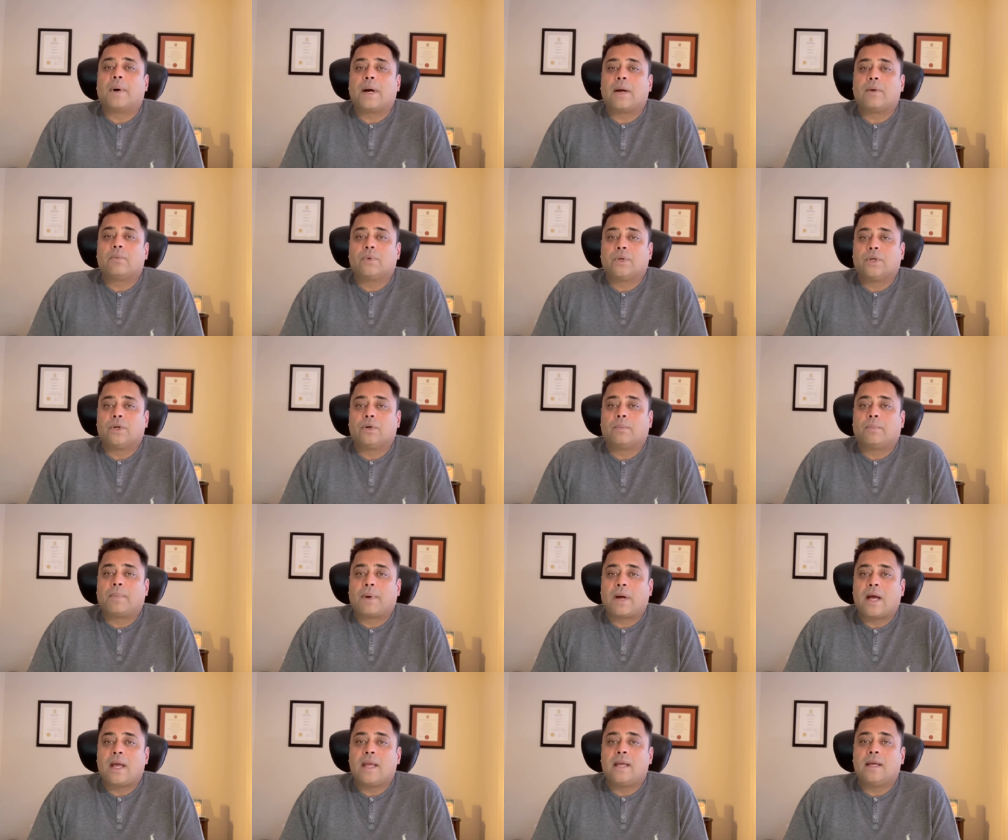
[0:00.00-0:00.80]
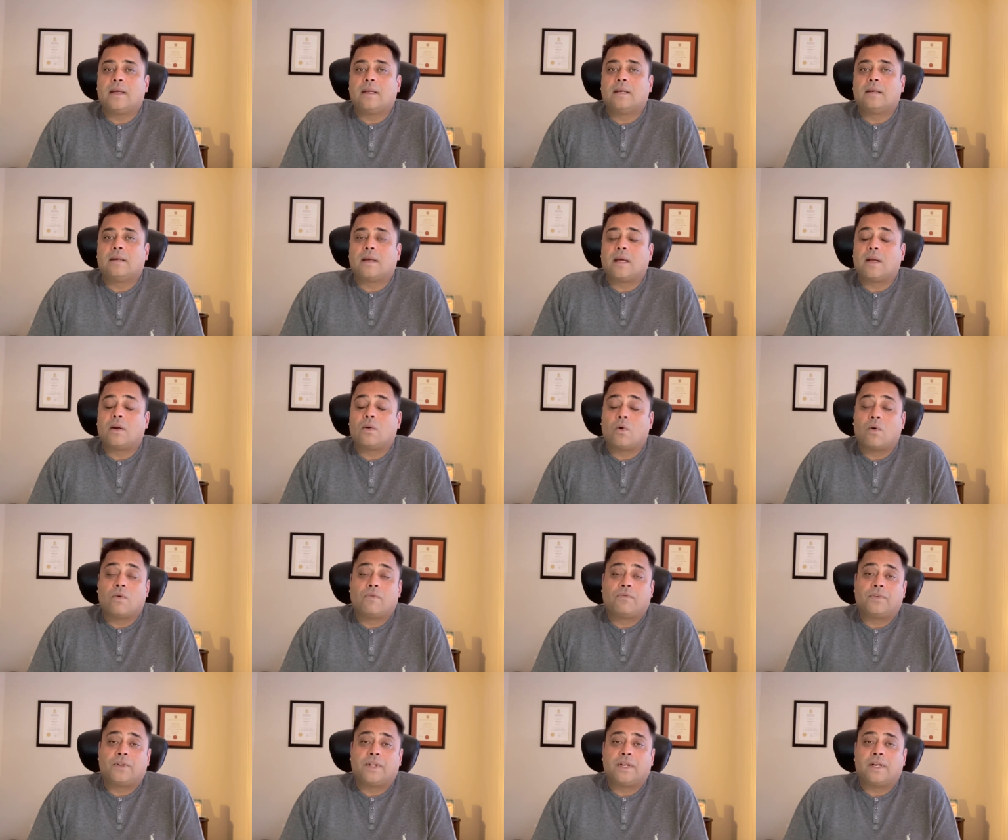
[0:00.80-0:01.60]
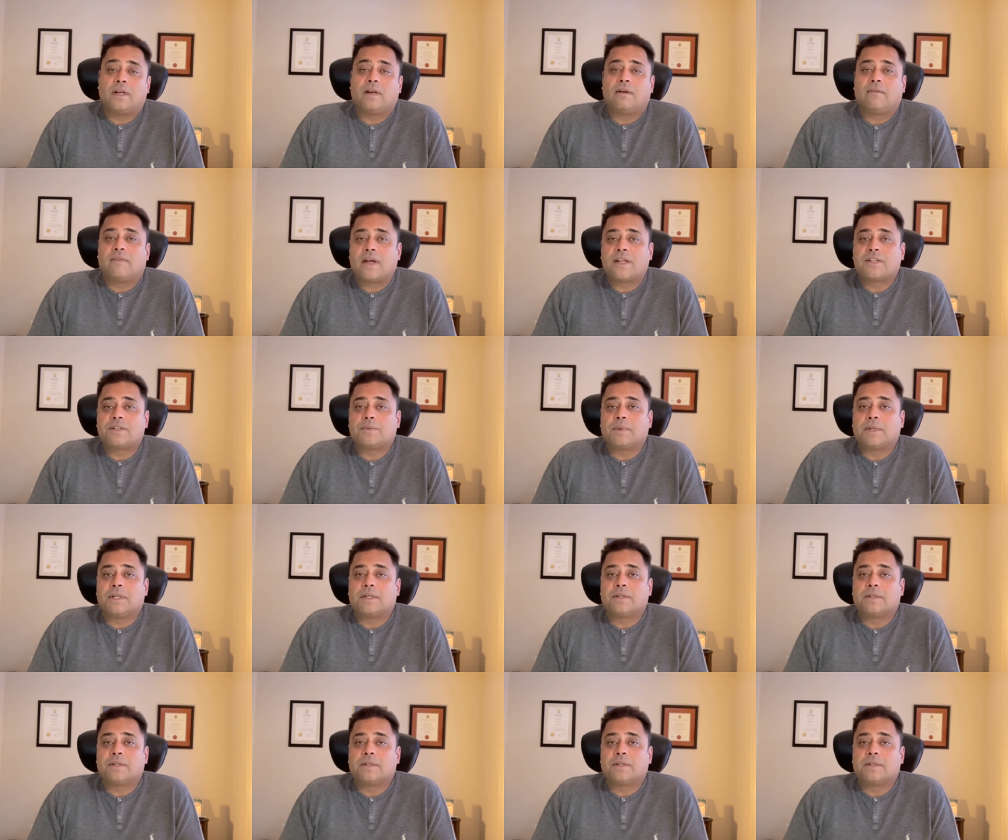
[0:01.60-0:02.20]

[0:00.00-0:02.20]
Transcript: reader buy-in and hopefully an investment.